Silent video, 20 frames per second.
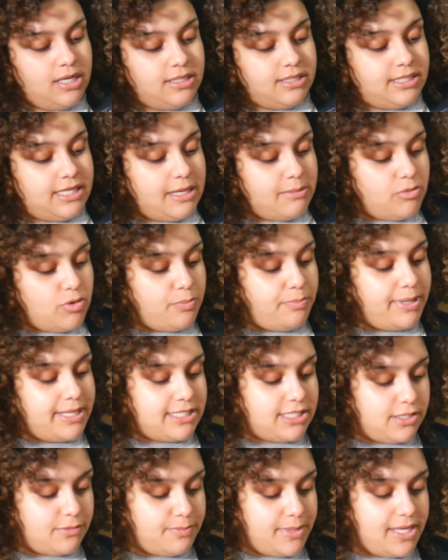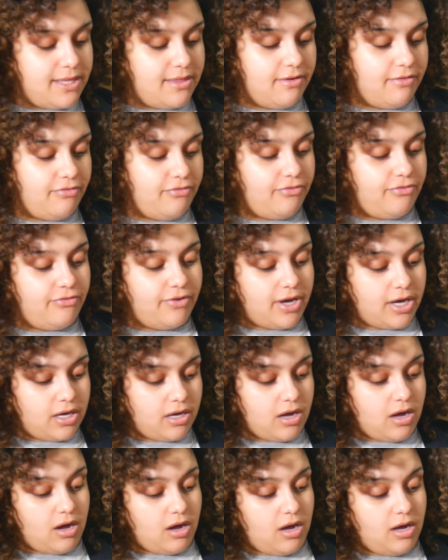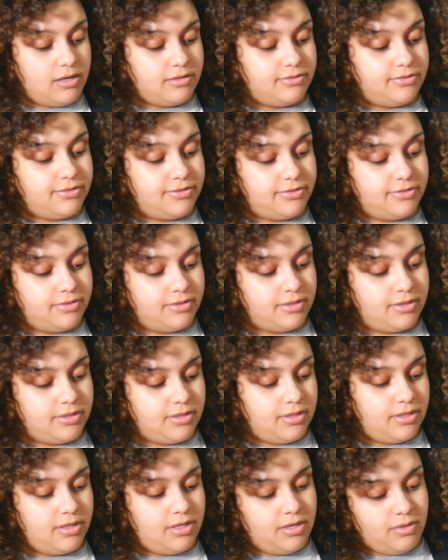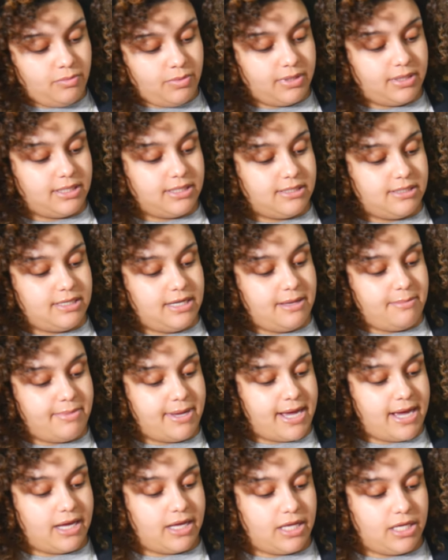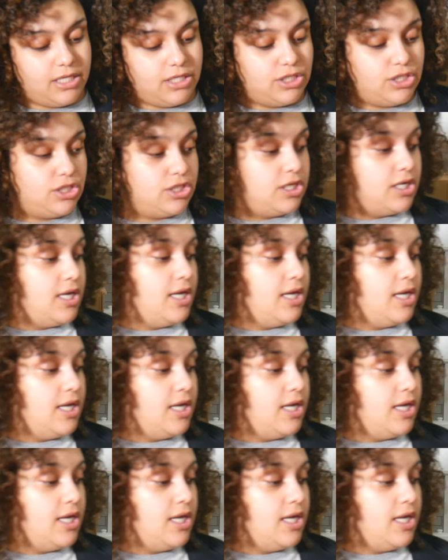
Temu pissed me the fuck off with this damn package.